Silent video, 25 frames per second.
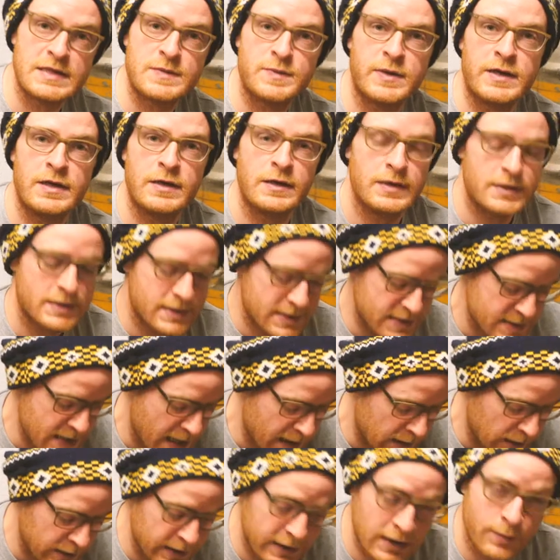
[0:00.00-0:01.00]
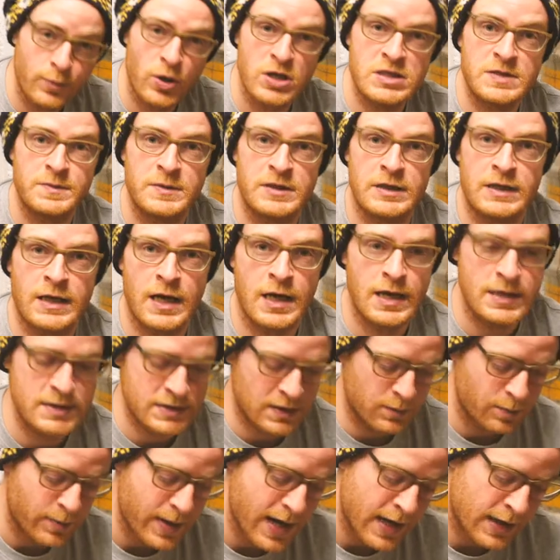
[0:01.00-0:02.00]
that's been settled in the bottom of the
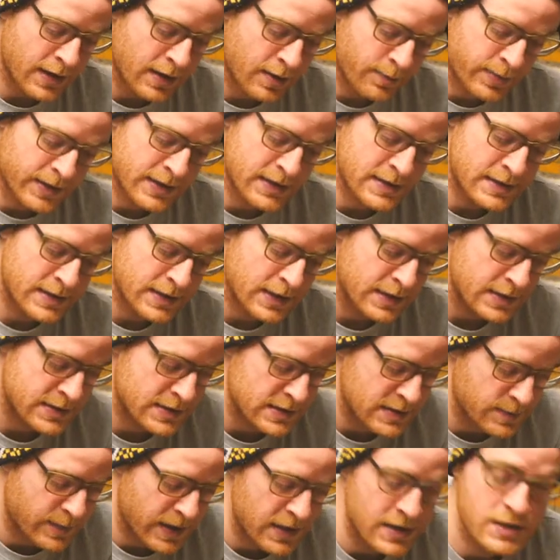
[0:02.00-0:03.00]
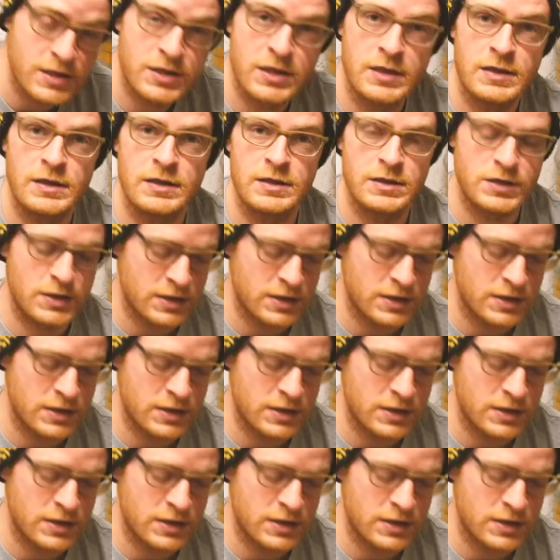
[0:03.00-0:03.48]
cask back up into suspension.